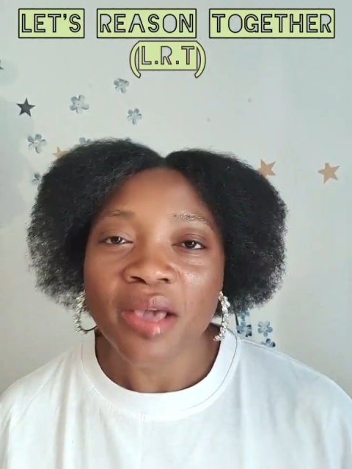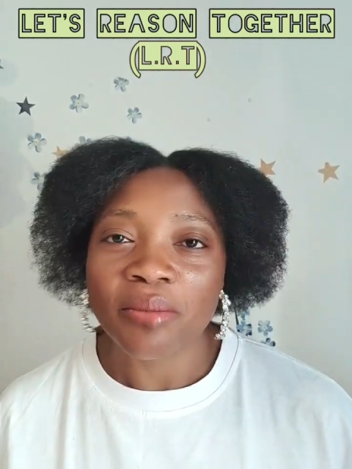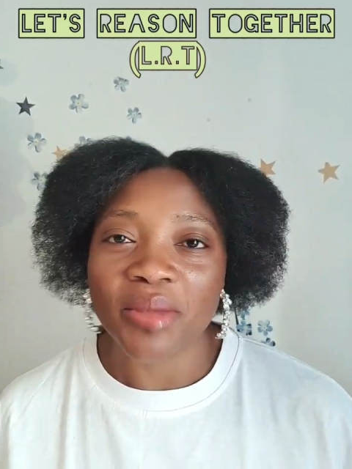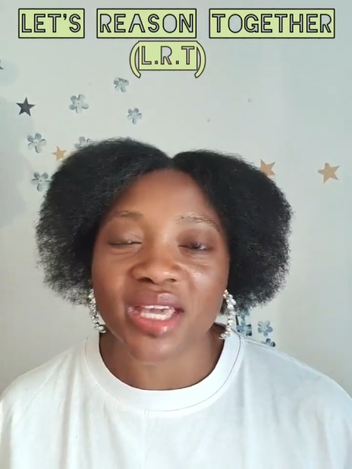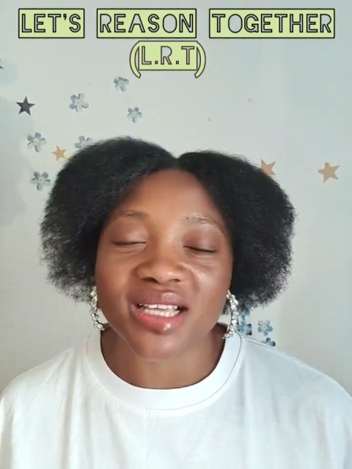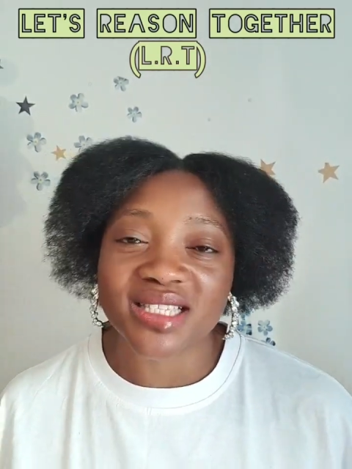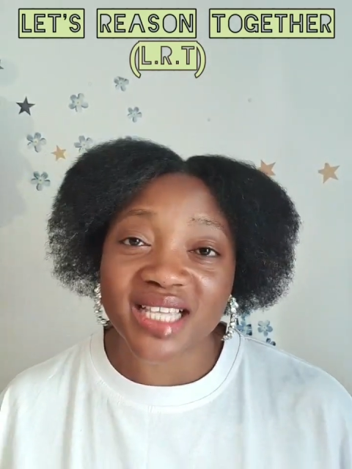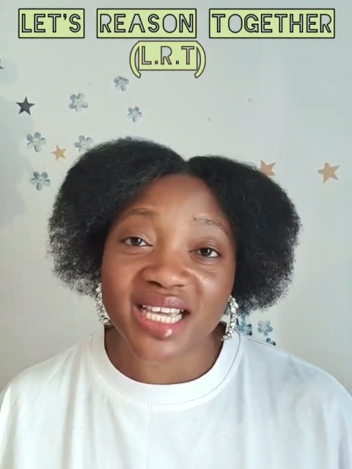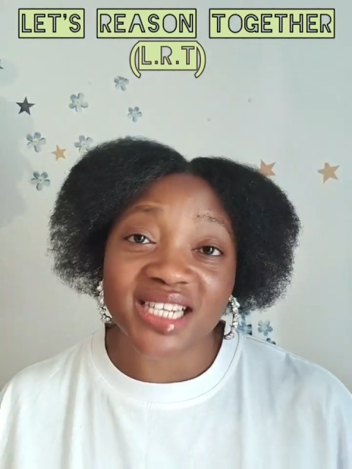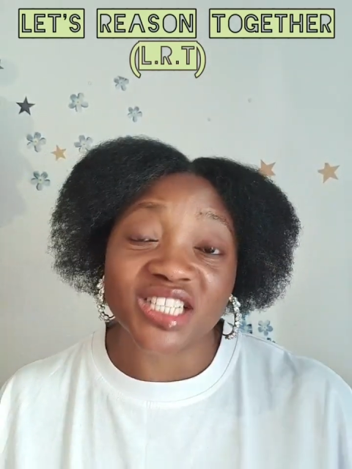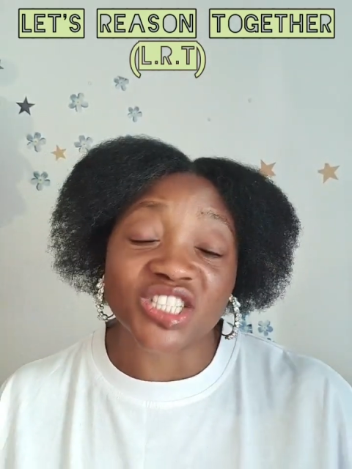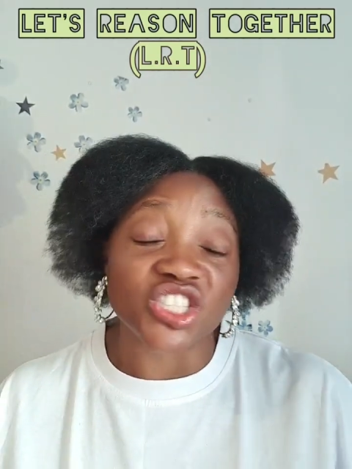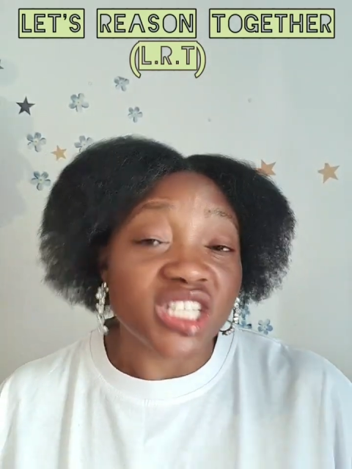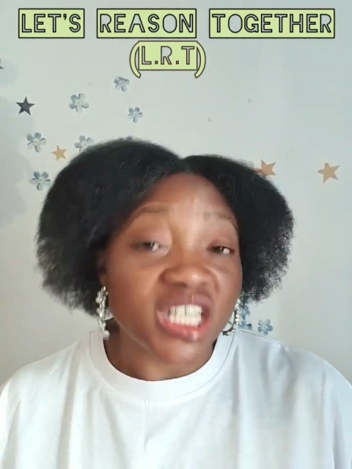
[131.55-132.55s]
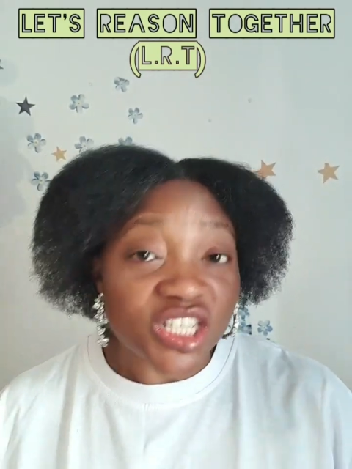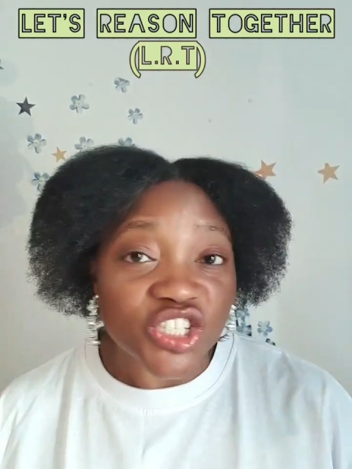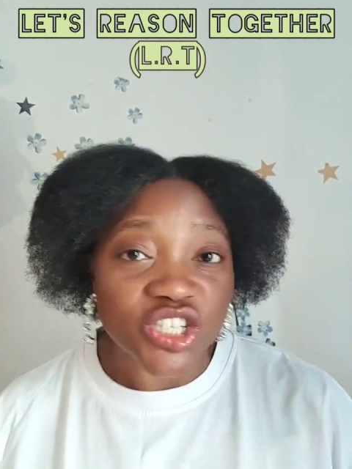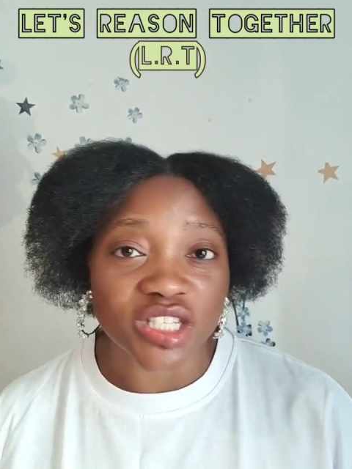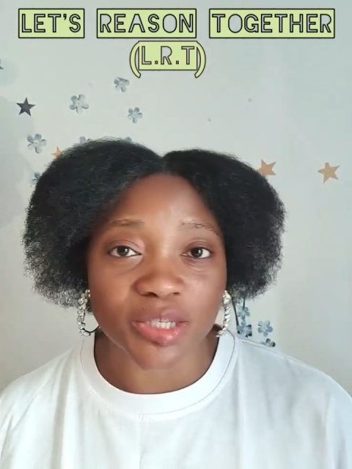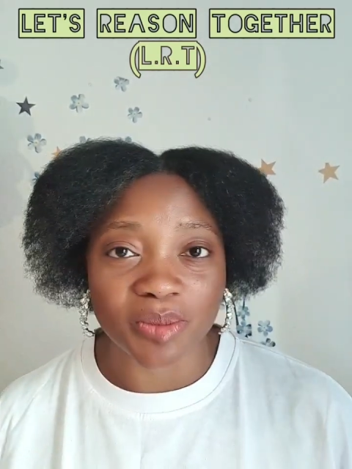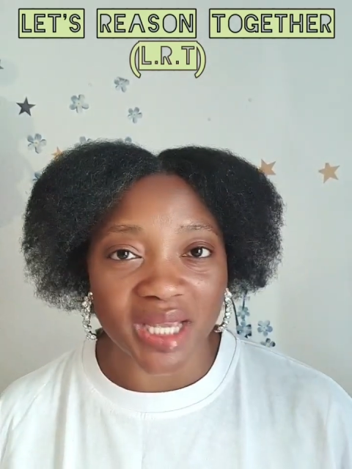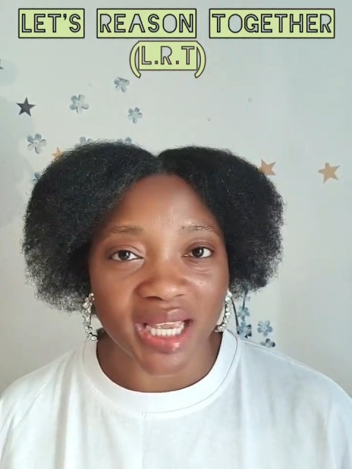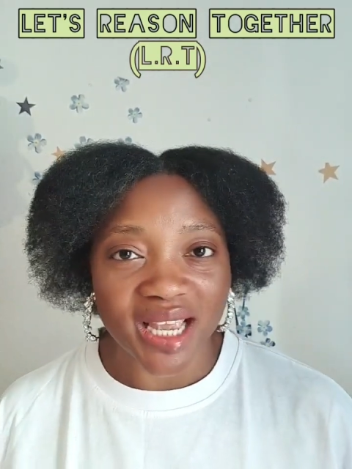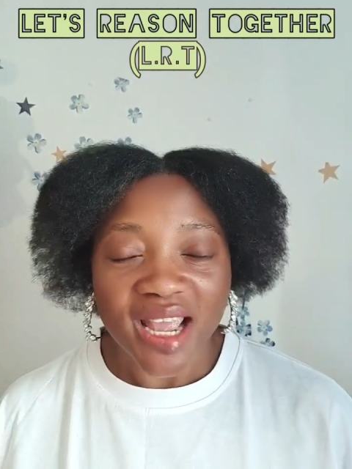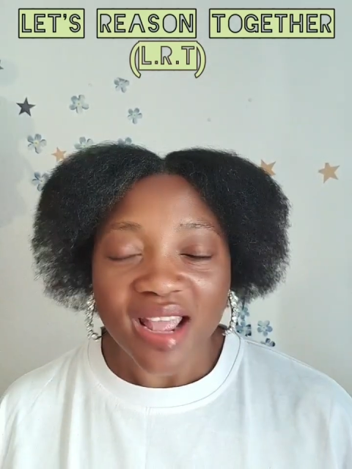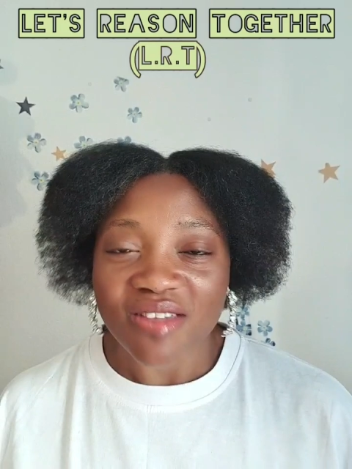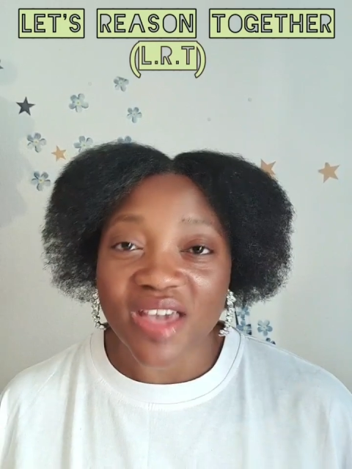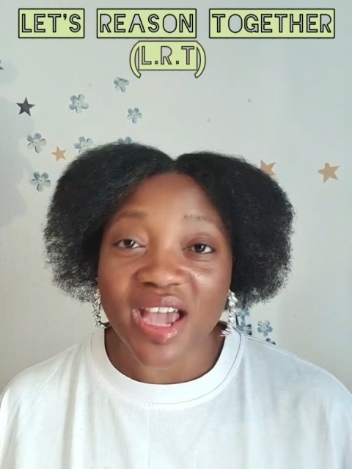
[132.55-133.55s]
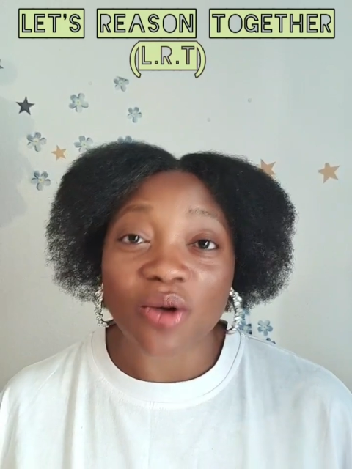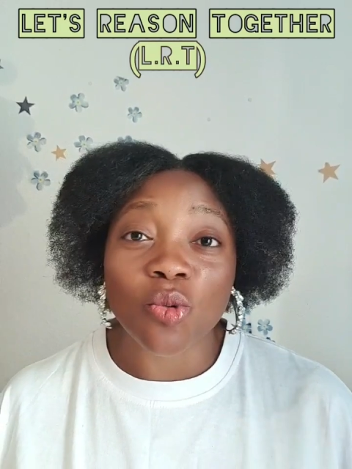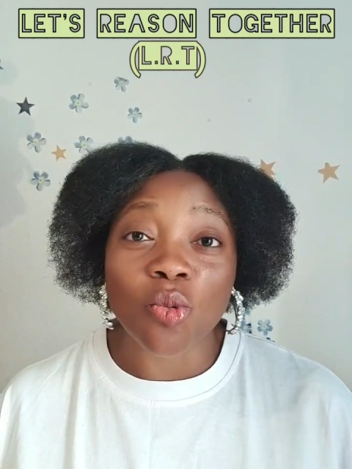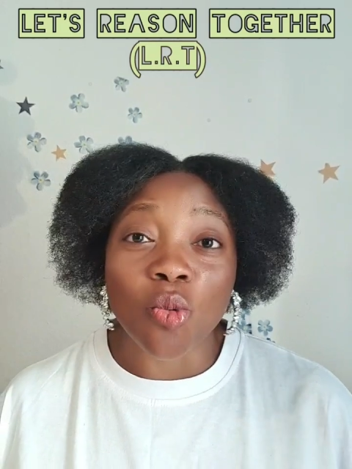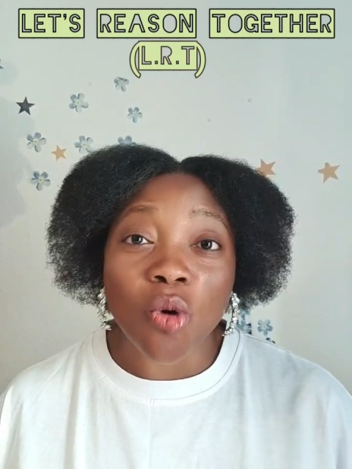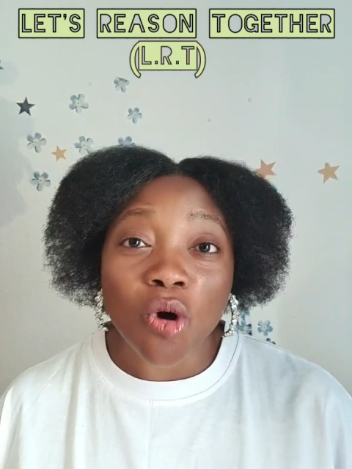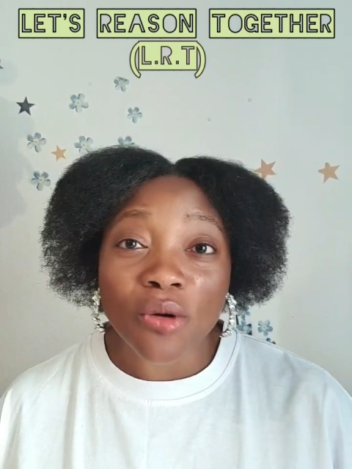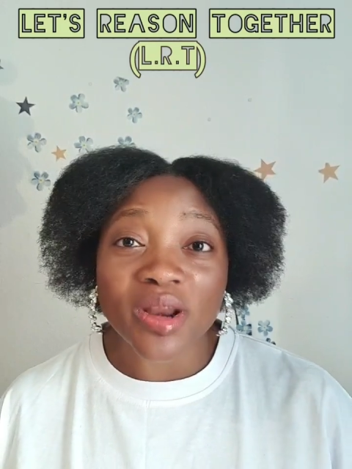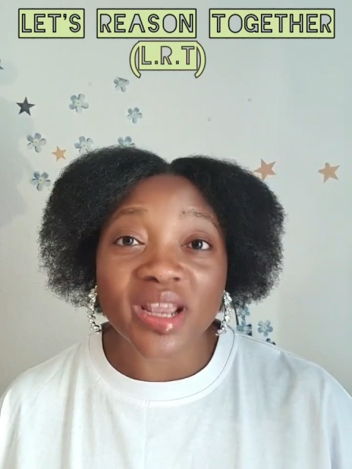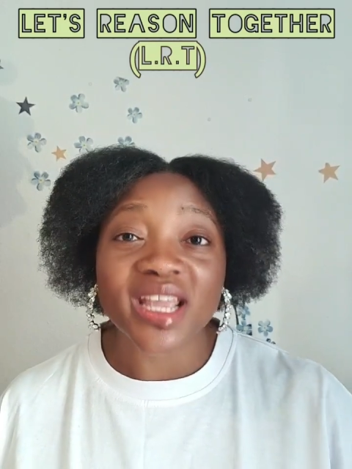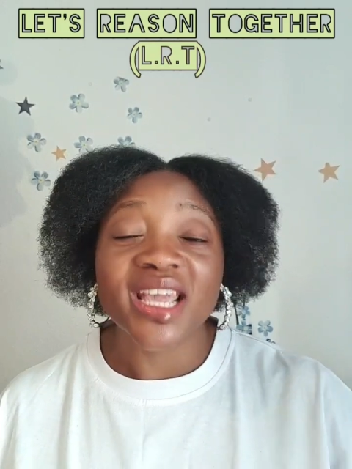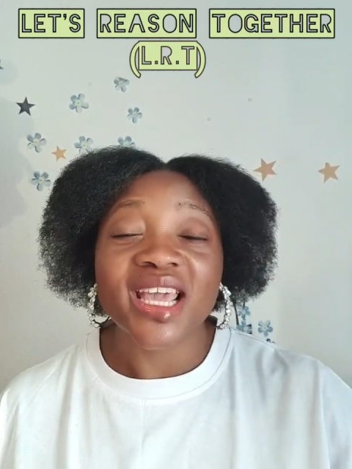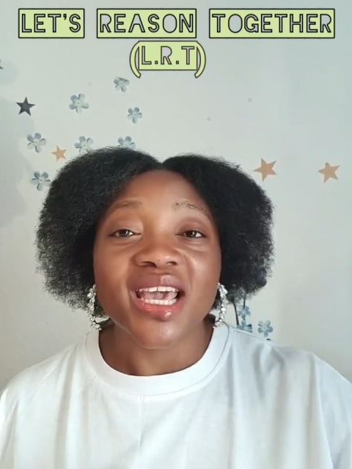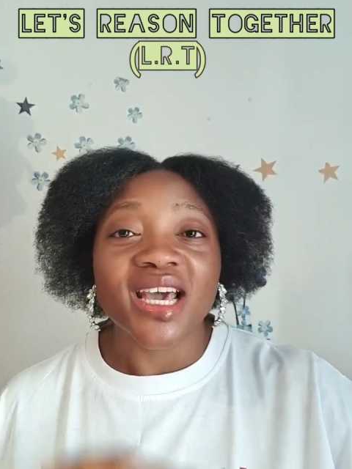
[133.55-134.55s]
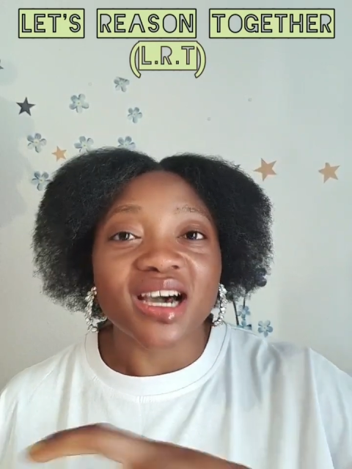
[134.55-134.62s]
because then it teaches me that worry